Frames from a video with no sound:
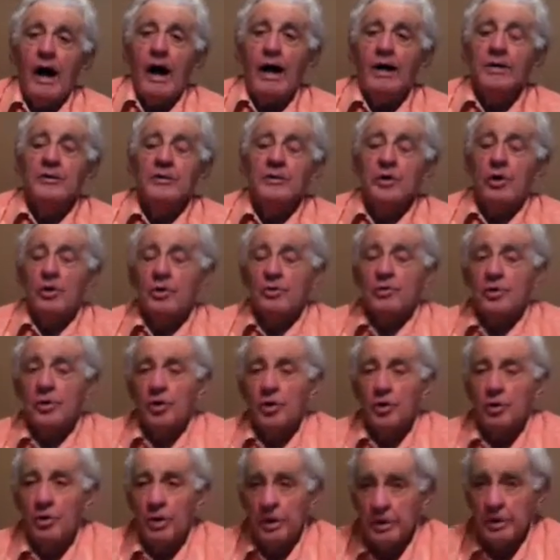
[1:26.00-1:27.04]
I don't
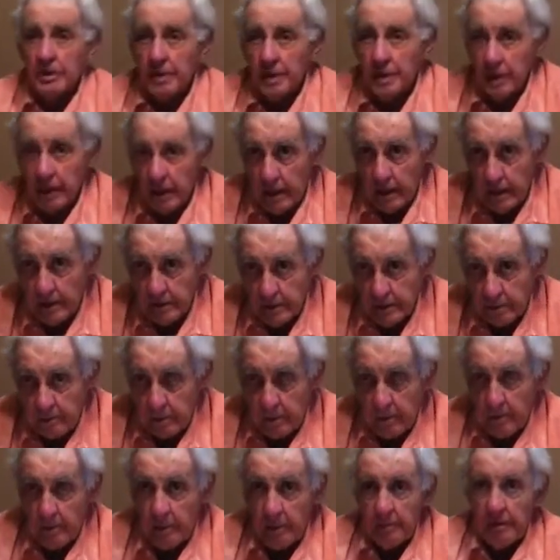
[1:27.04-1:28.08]
know where they landed, but
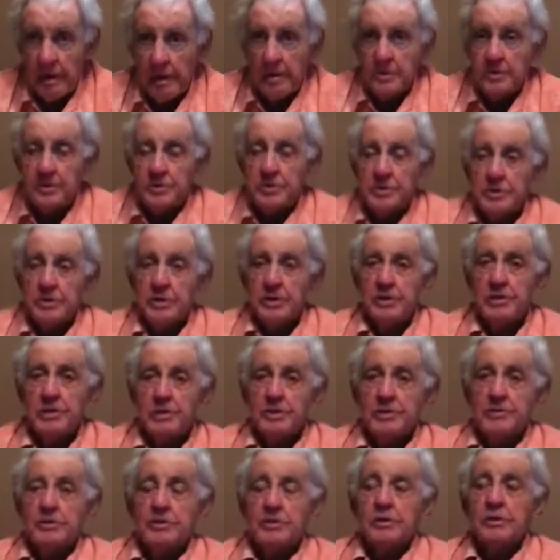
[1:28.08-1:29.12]
my mother
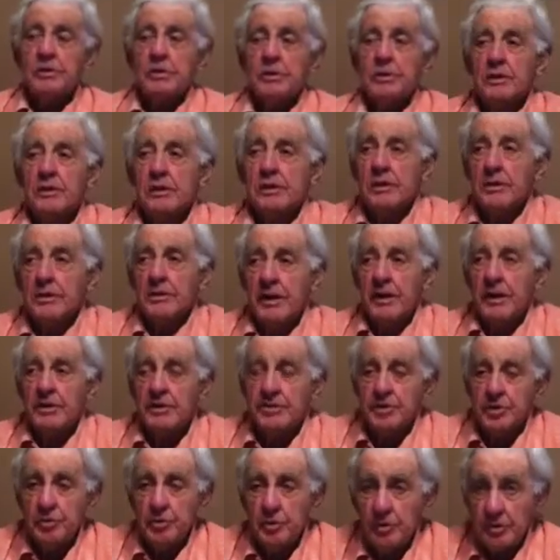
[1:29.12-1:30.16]
insists that
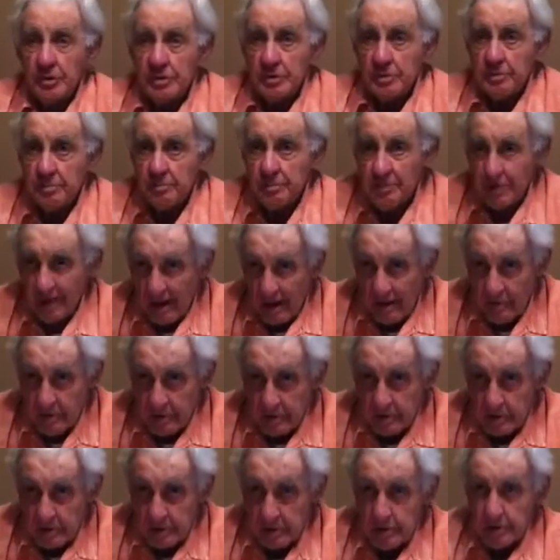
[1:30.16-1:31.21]
she was in
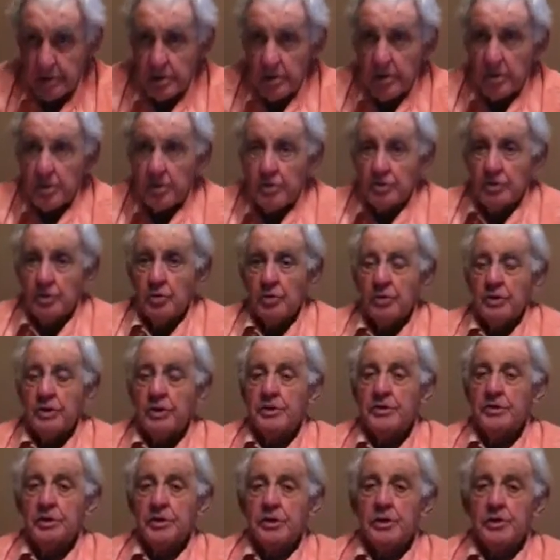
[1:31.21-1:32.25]
Providence. So
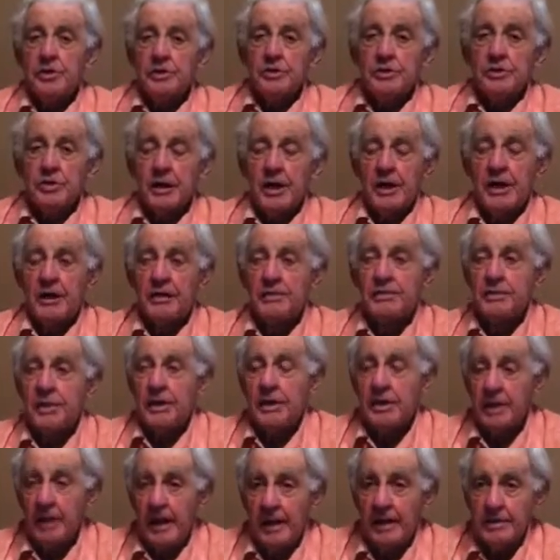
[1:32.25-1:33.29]
there's a good chance they
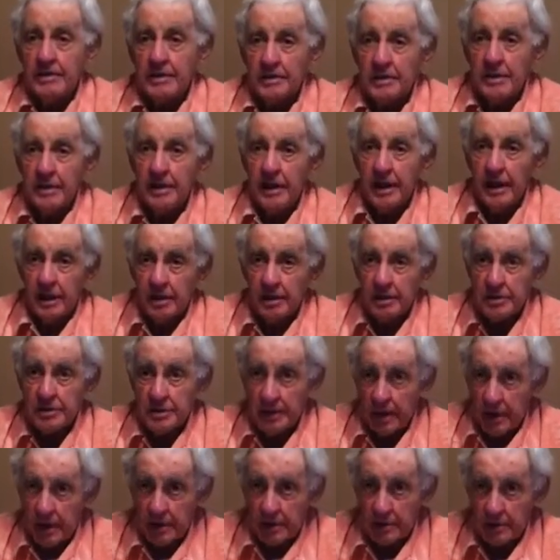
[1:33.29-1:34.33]
landed at Ellis
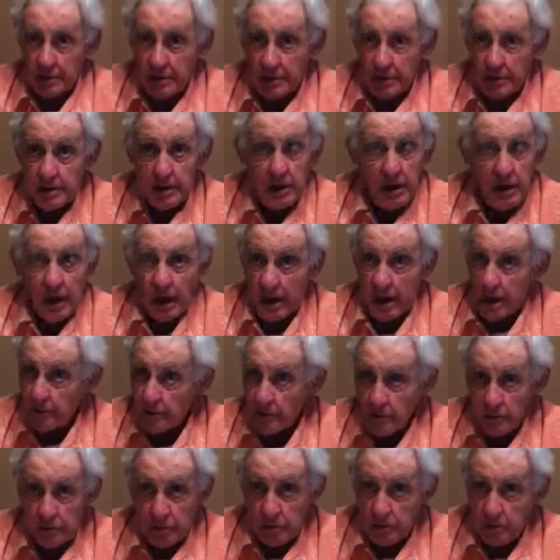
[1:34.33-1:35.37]
Island. I
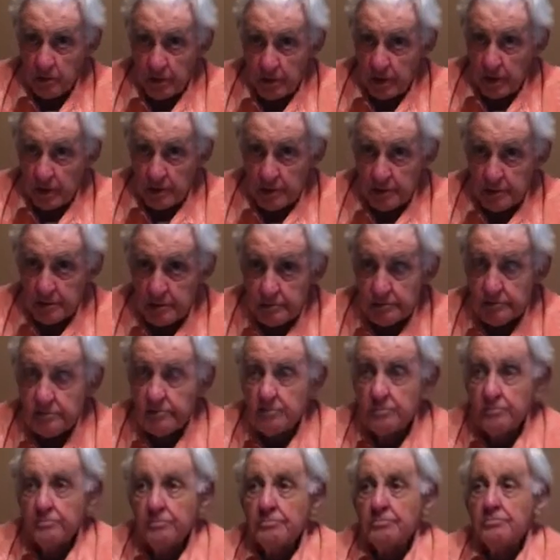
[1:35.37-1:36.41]
don't know that.
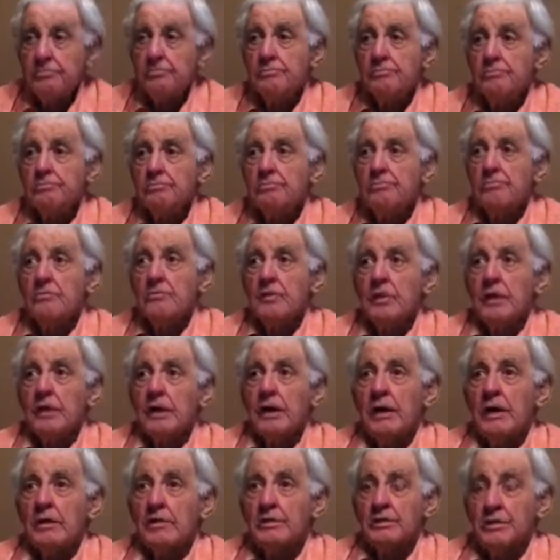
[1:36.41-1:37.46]

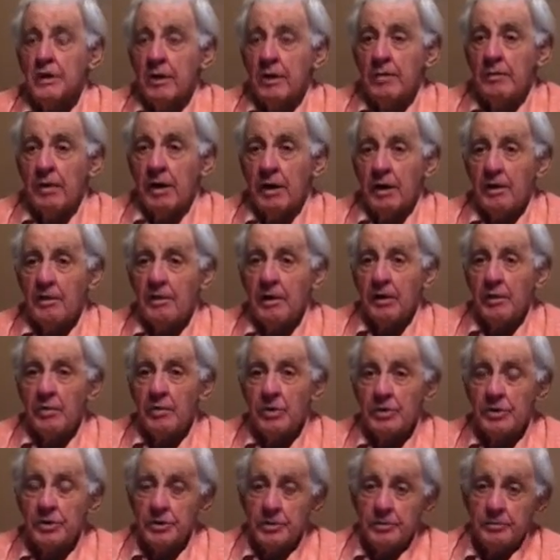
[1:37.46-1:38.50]
And somehow they were
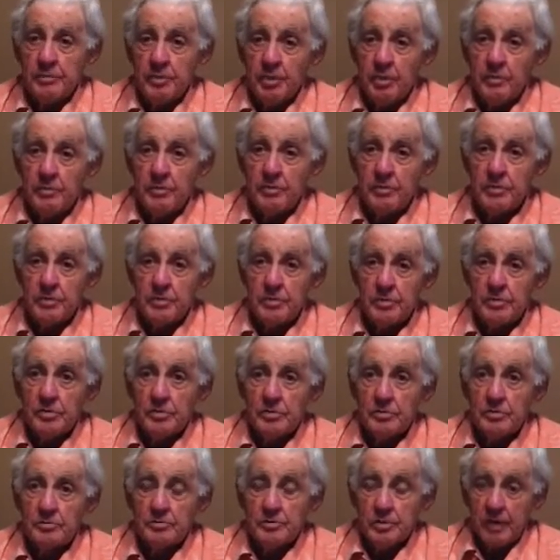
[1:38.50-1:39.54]
shipped over
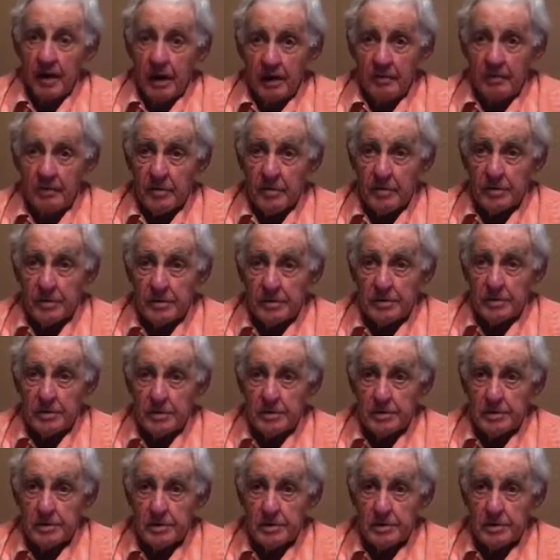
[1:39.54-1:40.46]
to Providence.